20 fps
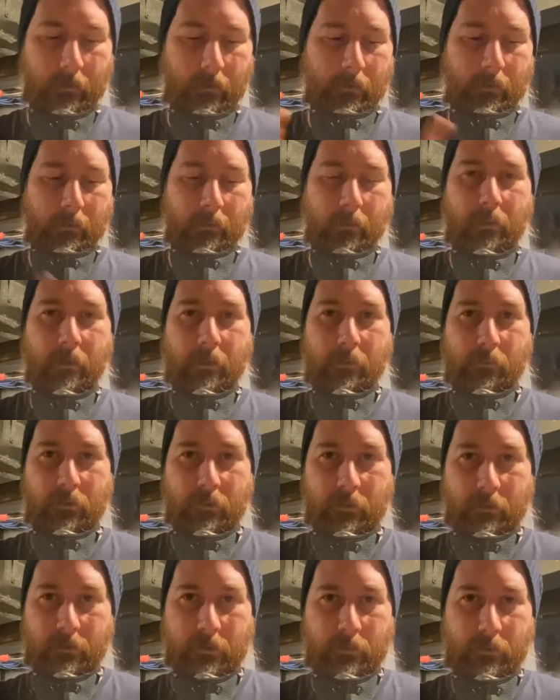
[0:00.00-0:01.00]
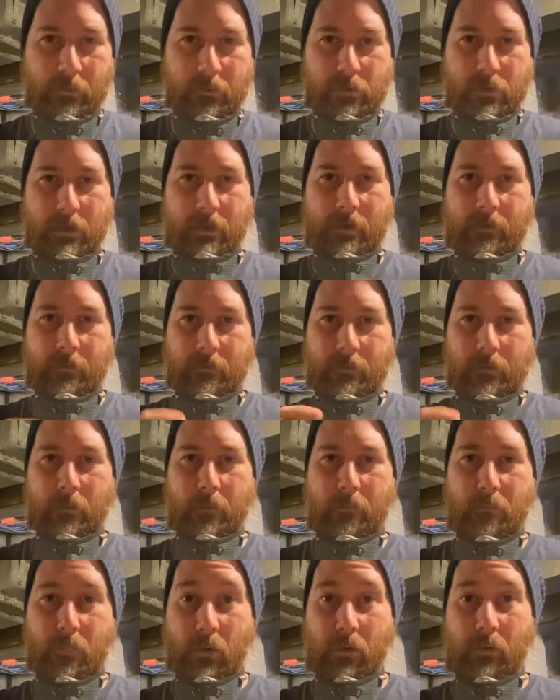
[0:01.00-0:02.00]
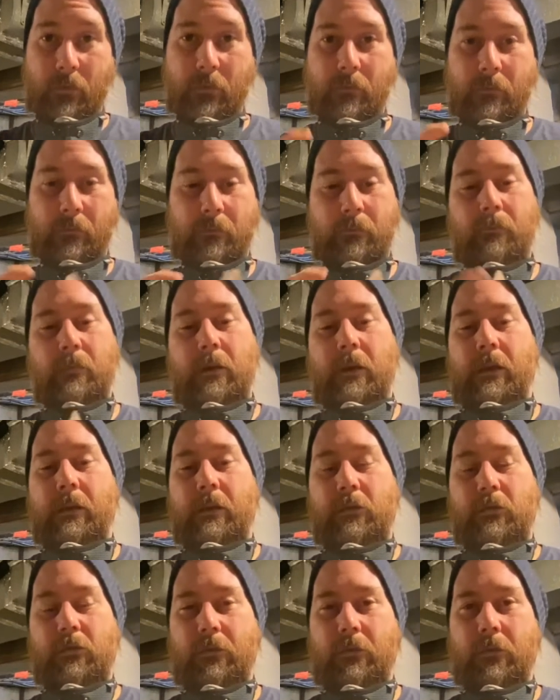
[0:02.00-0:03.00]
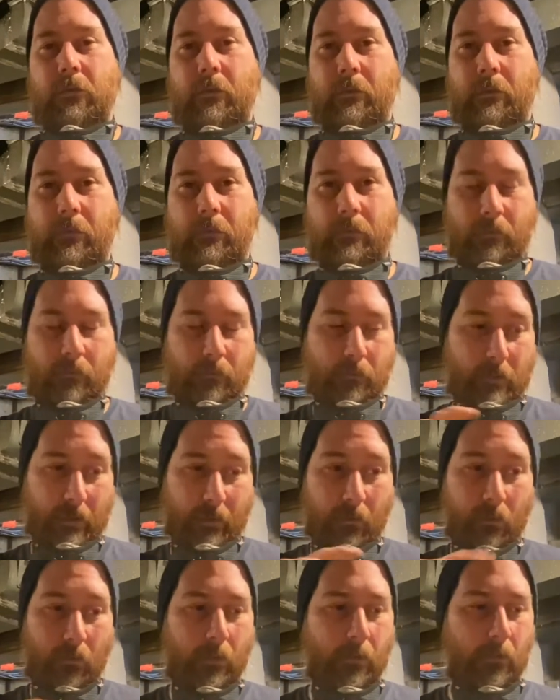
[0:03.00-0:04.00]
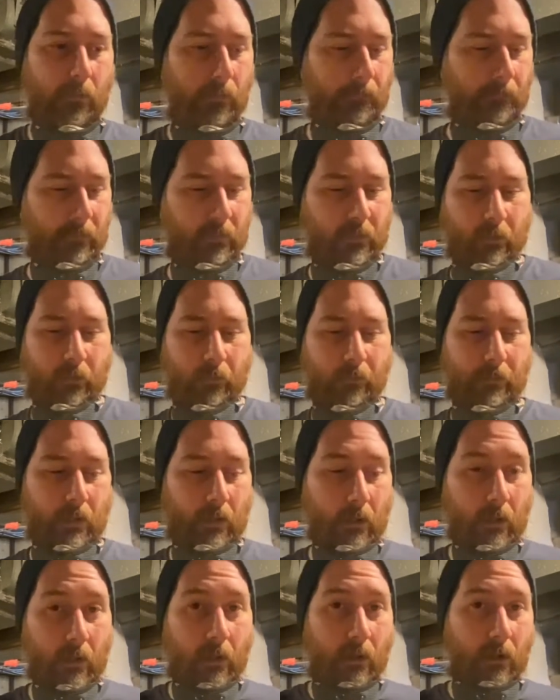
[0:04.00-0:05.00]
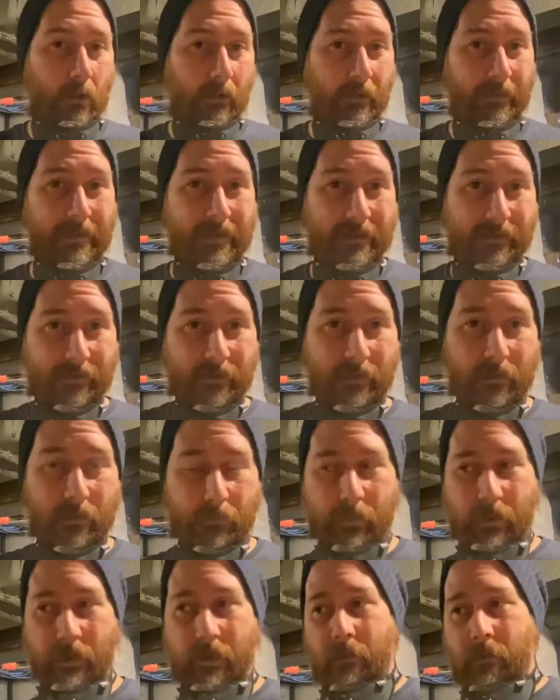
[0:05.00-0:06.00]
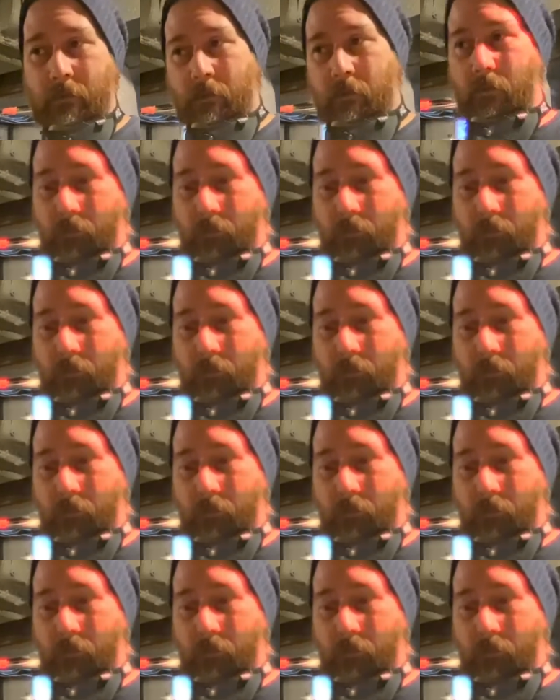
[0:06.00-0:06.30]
the other thing I was going to demonstrate is how I burn my initials on here, or my logo. So I'll get that set up and I'll